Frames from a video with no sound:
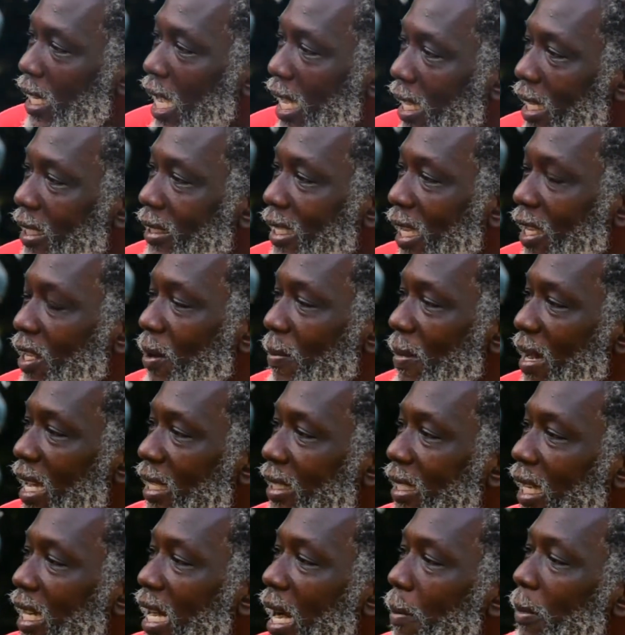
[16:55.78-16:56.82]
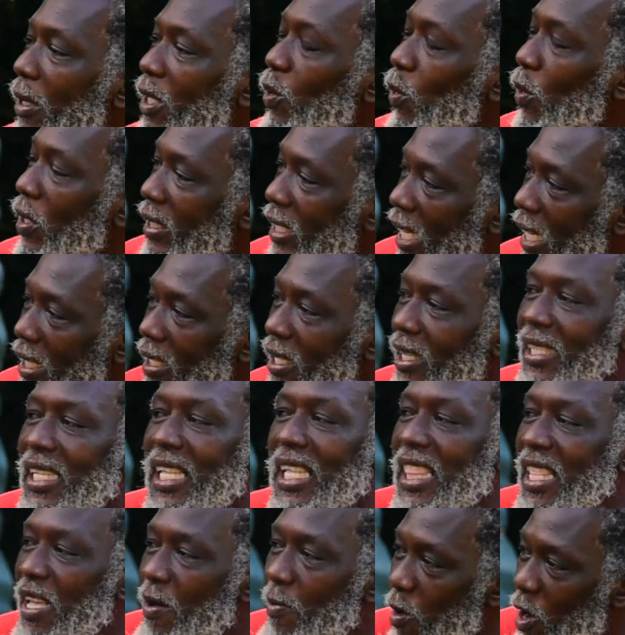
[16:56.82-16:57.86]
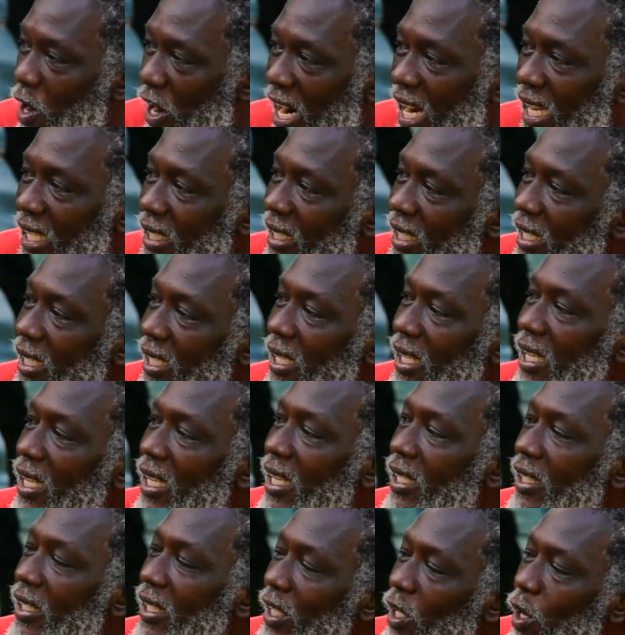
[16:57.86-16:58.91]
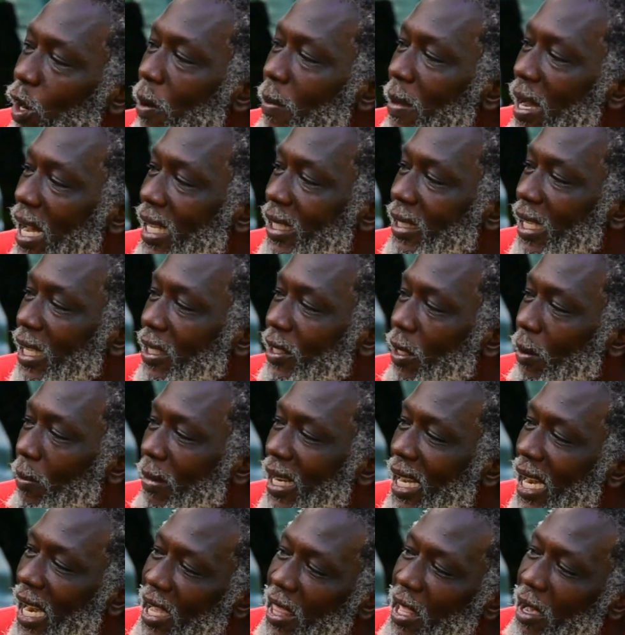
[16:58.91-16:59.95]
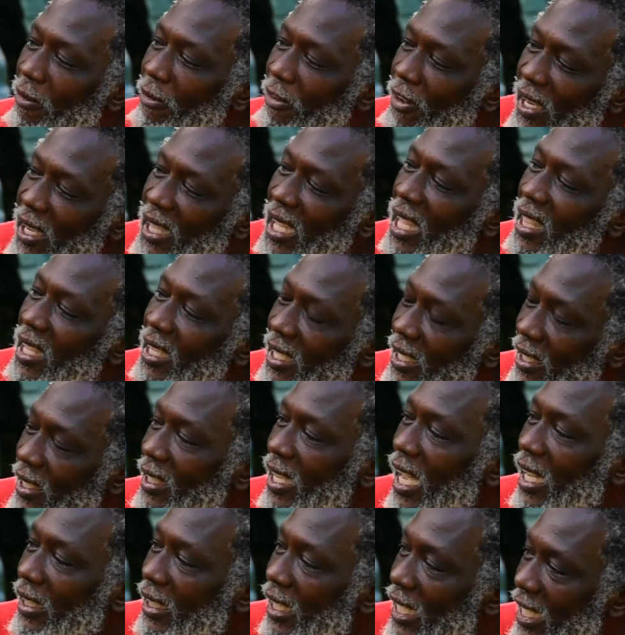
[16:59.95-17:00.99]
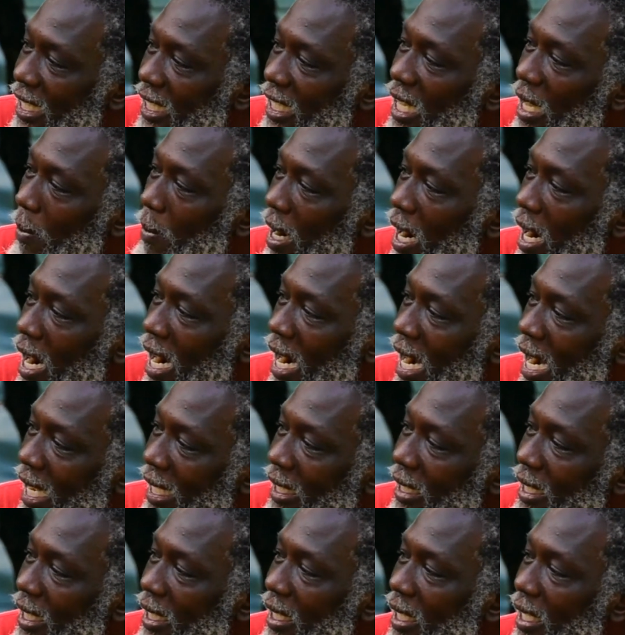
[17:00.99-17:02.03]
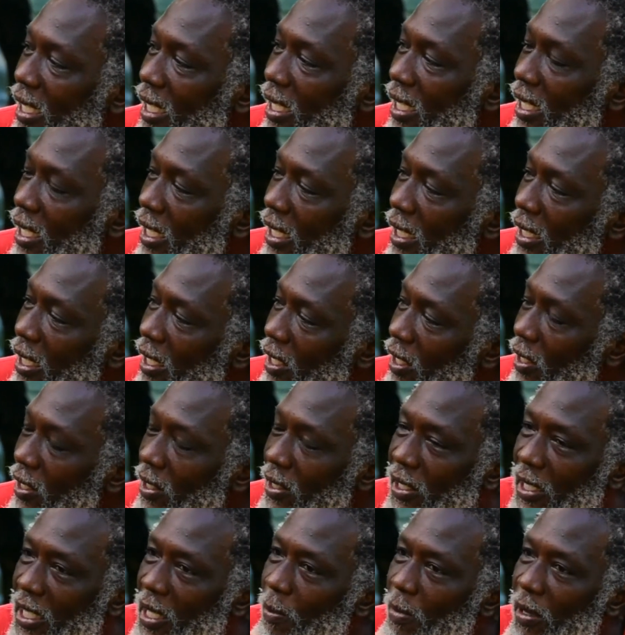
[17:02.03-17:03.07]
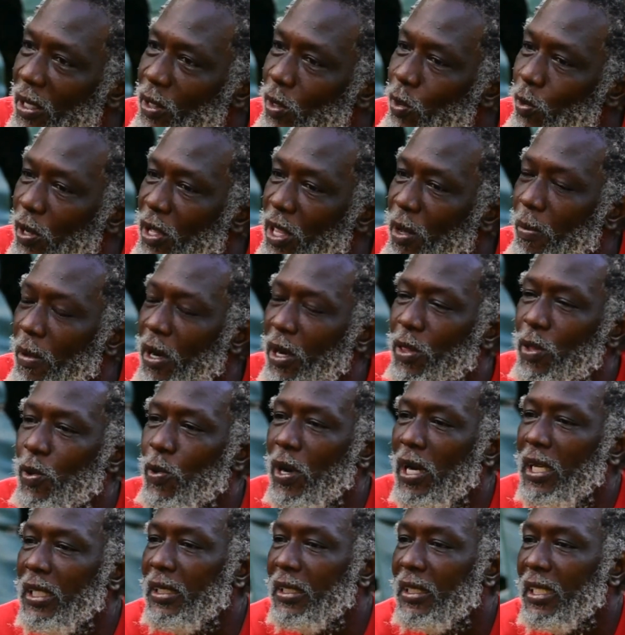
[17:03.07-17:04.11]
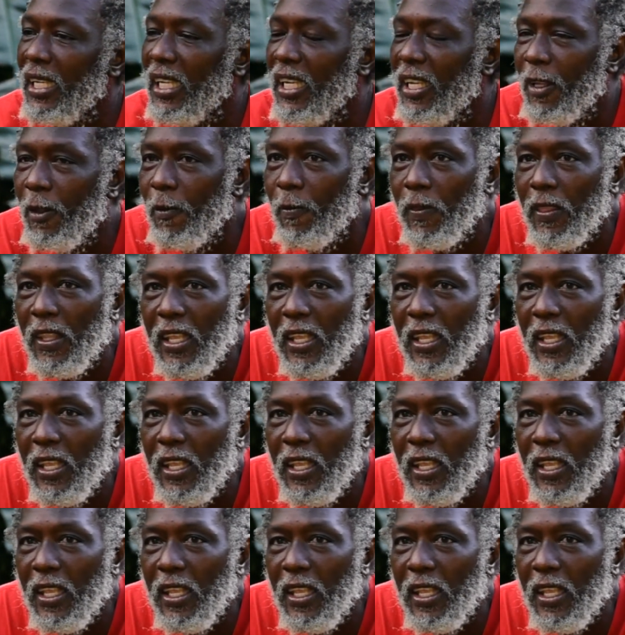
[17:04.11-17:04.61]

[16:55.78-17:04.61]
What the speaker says: You understand what I say? Because I know it's not deliberate. You know what I say? So I kind of feel like a sadness in my heart. You know, so them do what them do and things.